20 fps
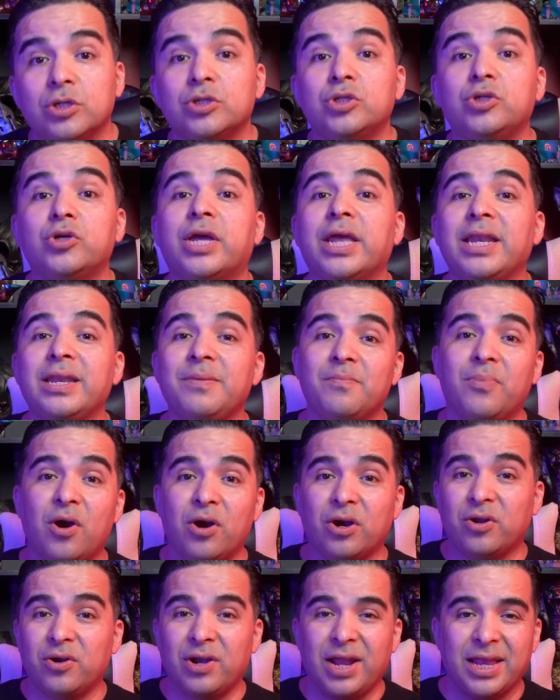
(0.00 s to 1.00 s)
you can
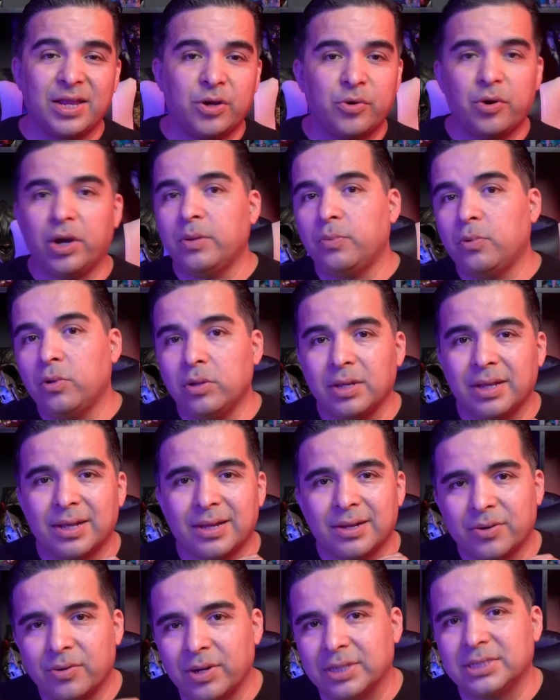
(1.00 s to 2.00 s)
embark on an incredible
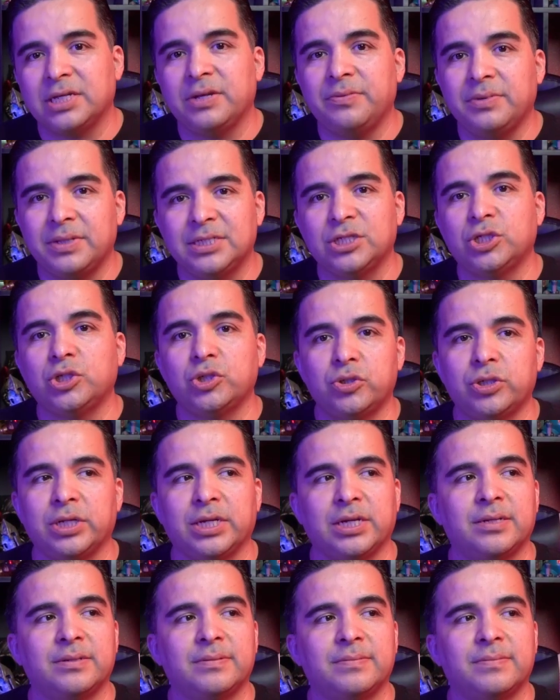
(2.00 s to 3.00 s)
creativity journey